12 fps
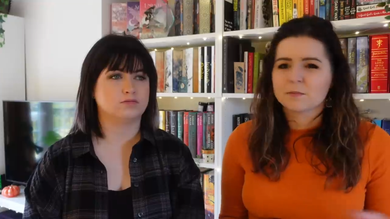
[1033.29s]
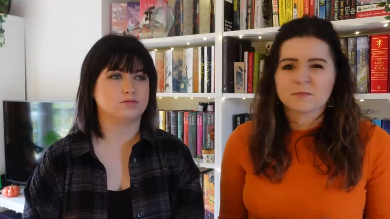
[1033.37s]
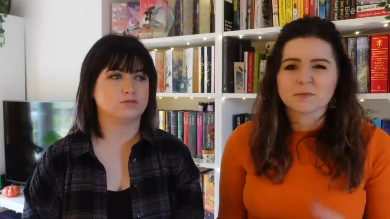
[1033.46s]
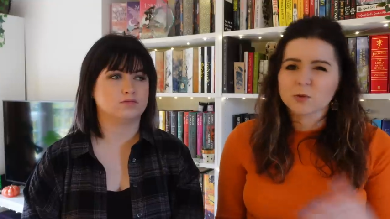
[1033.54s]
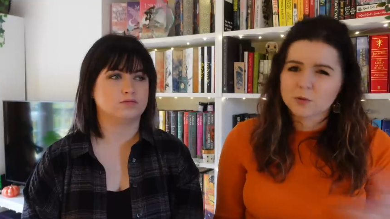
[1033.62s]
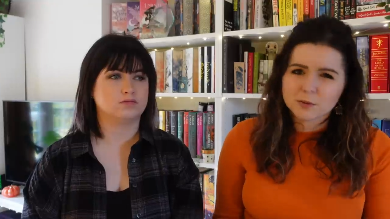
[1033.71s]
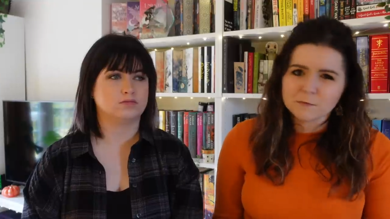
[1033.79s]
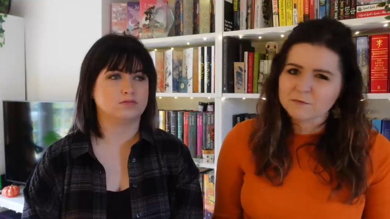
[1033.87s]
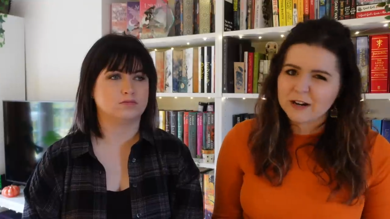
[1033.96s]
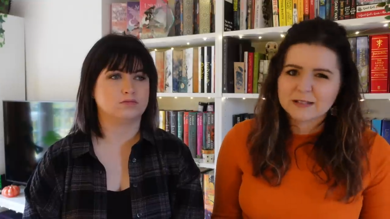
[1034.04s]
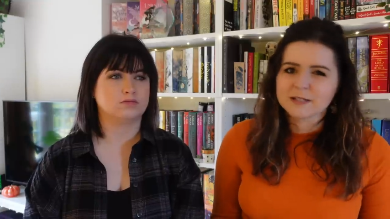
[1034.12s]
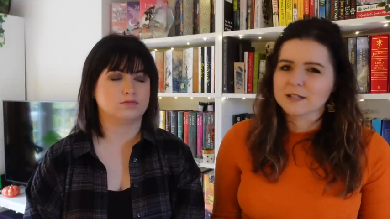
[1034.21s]
Speaker 1: talk to
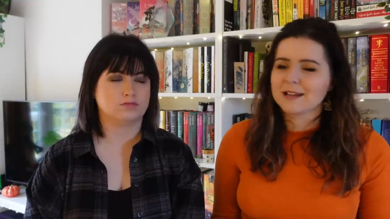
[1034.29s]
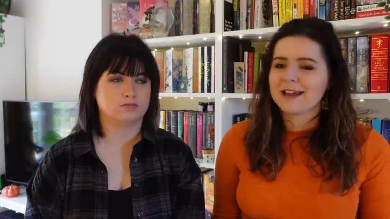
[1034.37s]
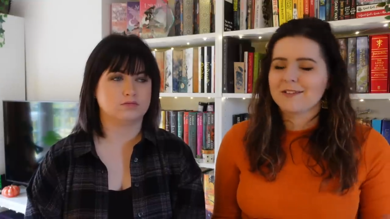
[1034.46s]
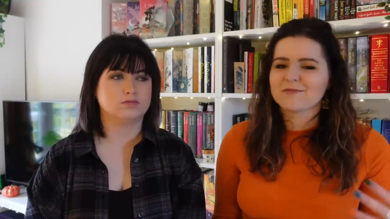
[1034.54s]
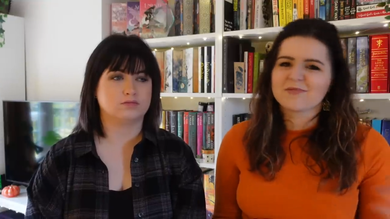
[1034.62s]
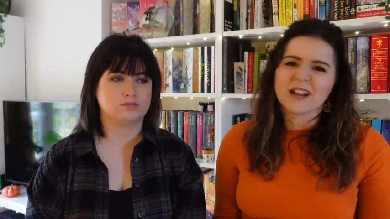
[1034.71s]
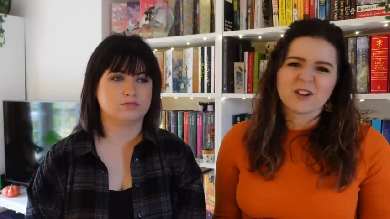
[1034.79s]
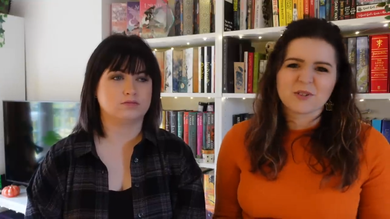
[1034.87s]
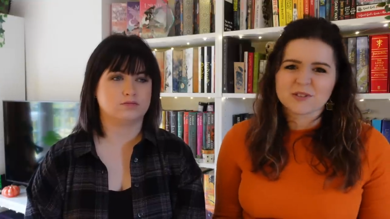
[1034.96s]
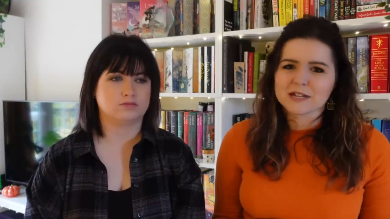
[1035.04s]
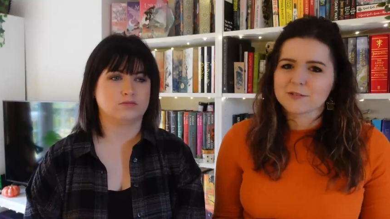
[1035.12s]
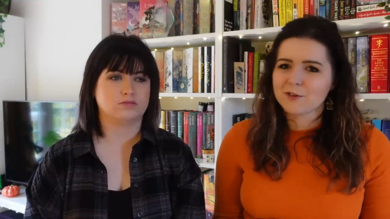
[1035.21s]
friends and get that
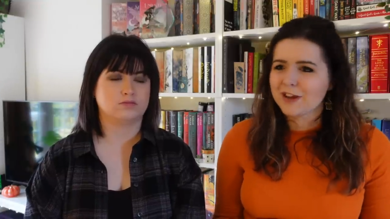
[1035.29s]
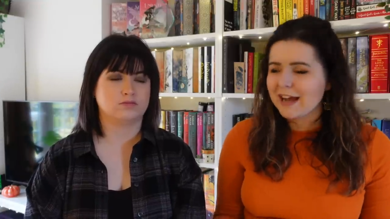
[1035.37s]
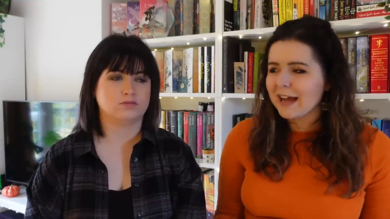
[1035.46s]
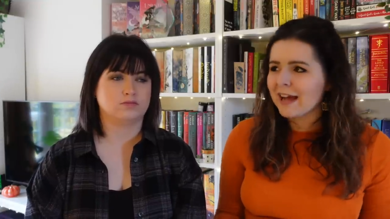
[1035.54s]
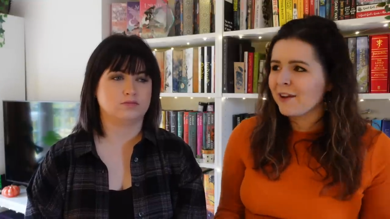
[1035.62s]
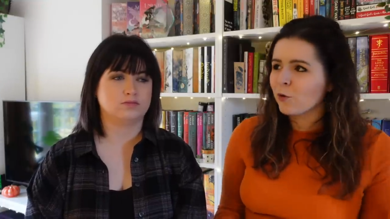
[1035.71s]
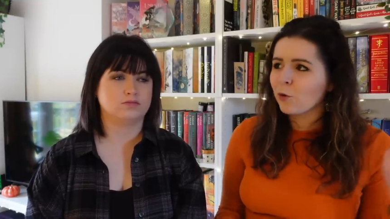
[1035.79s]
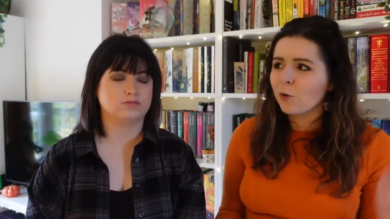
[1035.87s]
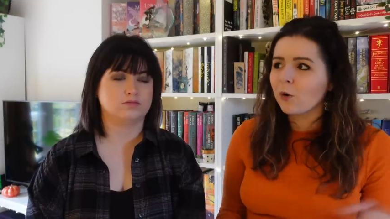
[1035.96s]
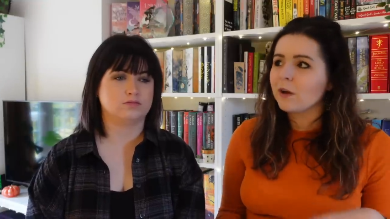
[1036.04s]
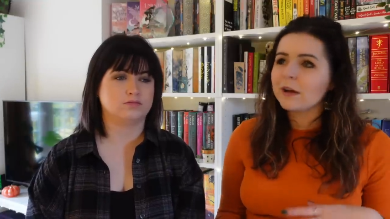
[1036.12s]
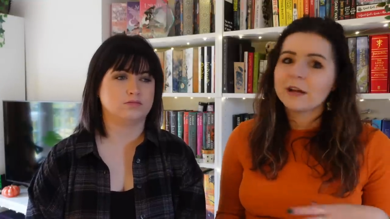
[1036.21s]
contact if you can,
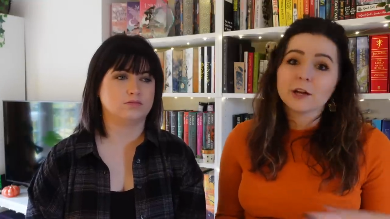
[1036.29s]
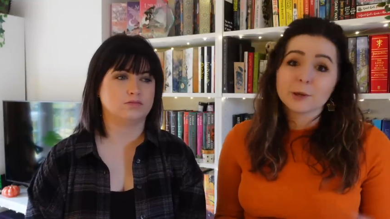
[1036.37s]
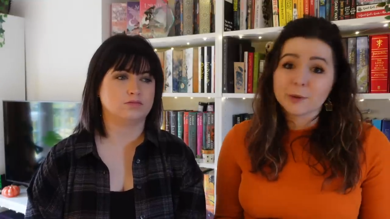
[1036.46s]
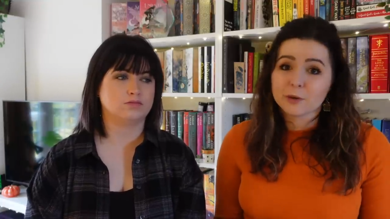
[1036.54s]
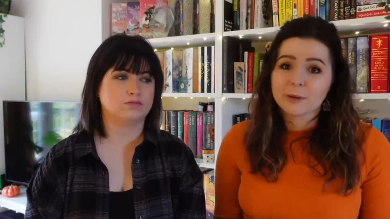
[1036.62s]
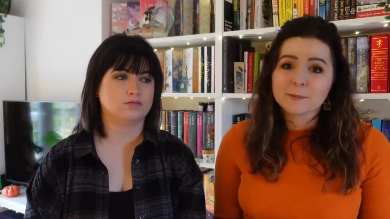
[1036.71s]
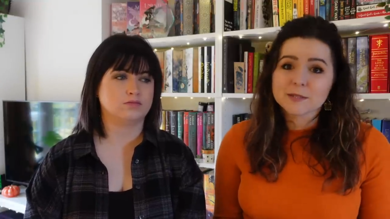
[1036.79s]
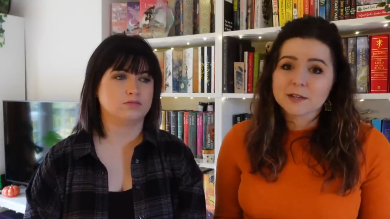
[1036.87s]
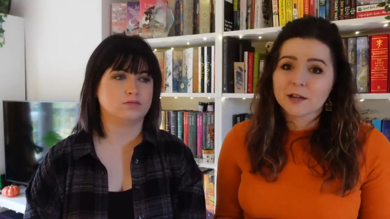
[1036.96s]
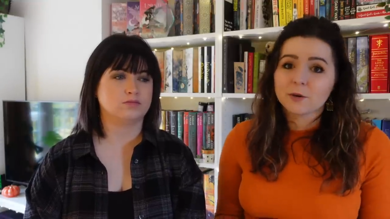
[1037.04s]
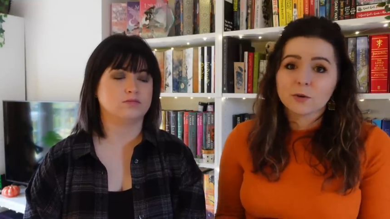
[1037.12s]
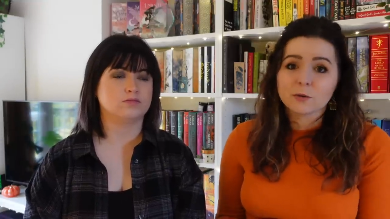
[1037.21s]
or it'll be on a
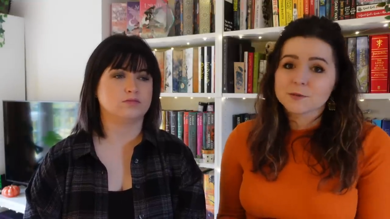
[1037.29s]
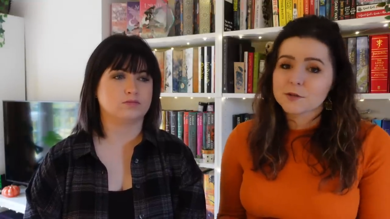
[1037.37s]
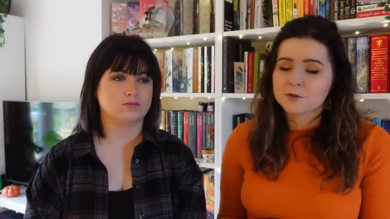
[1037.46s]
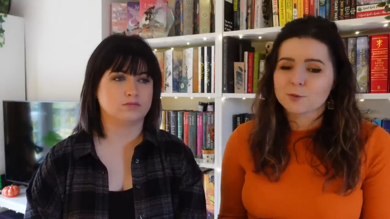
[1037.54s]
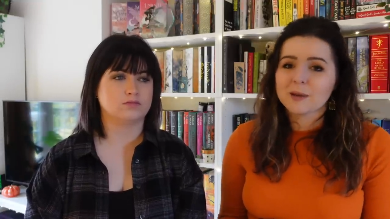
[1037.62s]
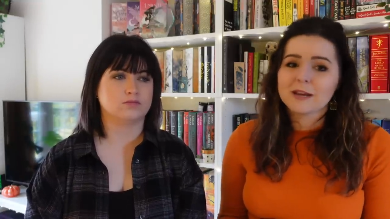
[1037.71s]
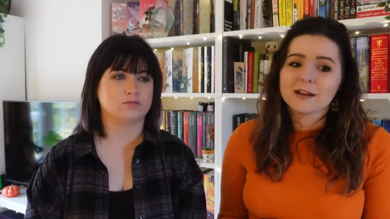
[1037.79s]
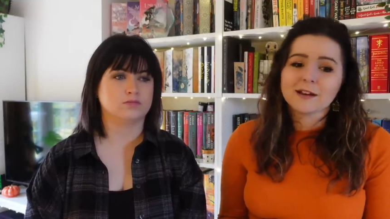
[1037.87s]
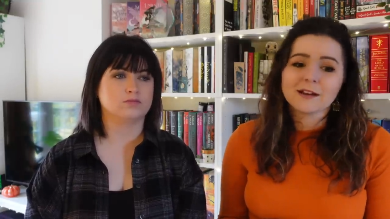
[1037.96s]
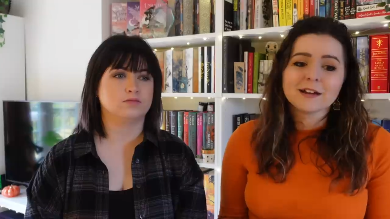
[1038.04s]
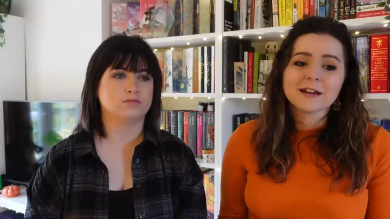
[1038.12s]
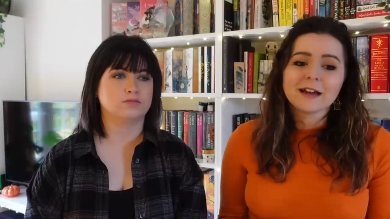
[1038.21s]
website or social media,
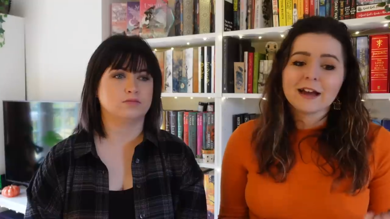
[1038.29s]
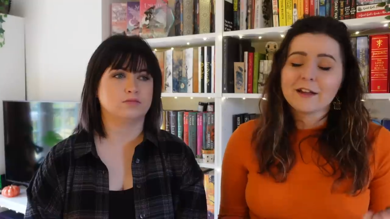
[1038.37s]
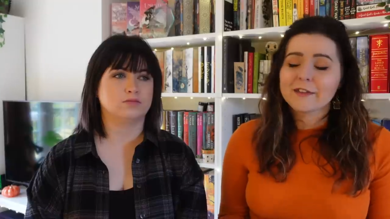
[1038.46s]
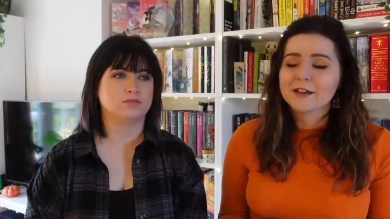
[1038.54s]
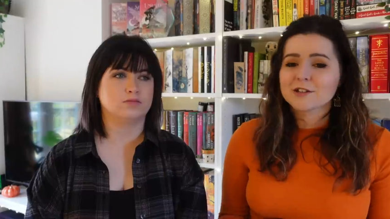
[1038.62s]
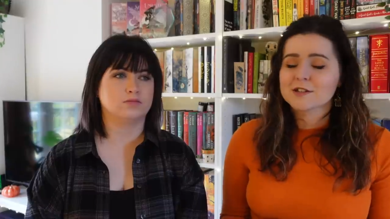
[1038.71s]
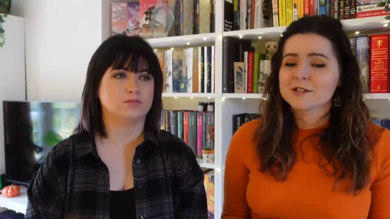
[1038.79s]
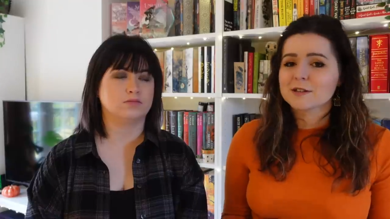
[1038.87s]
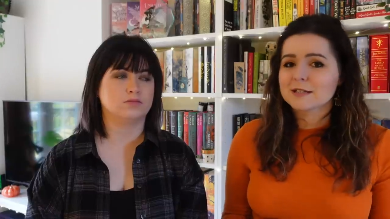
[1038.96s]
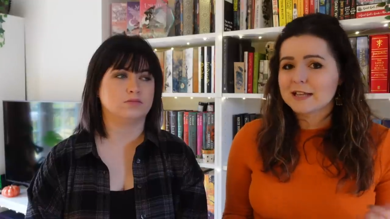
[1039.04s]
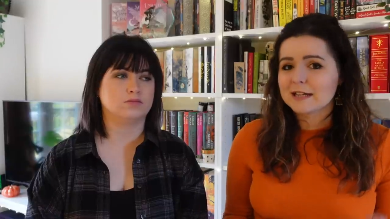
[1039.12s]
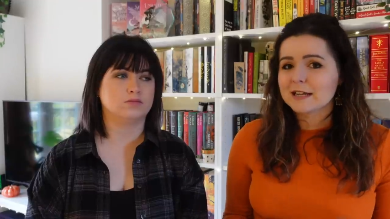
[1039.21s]
and then just
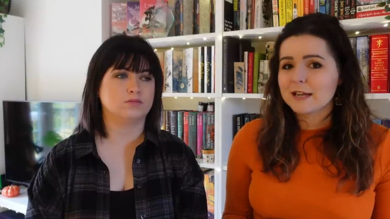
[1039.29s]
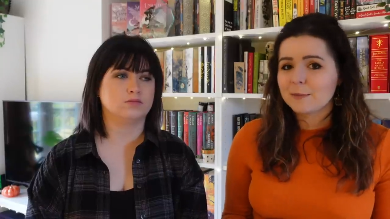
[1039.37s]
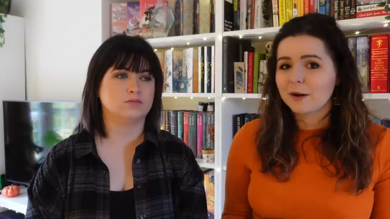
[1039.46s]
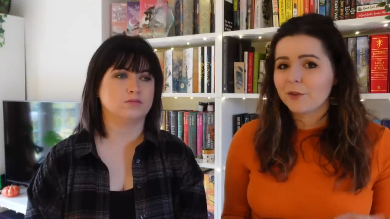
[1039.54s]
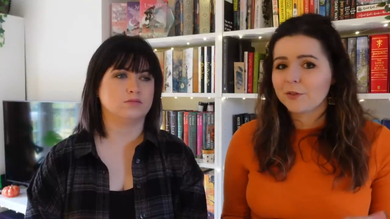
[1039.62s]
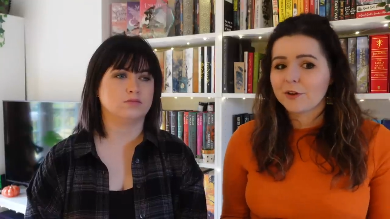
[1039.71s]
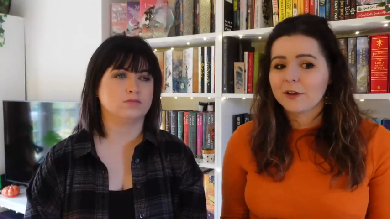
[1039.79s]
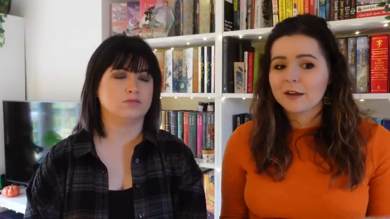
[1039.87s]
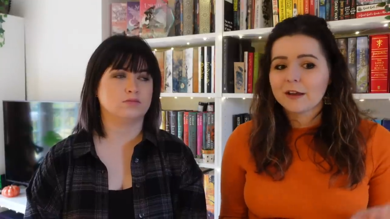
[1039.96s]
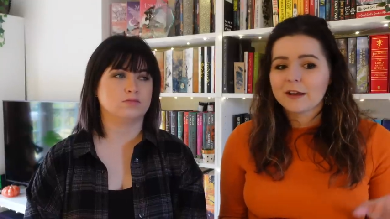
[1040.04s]
send an email that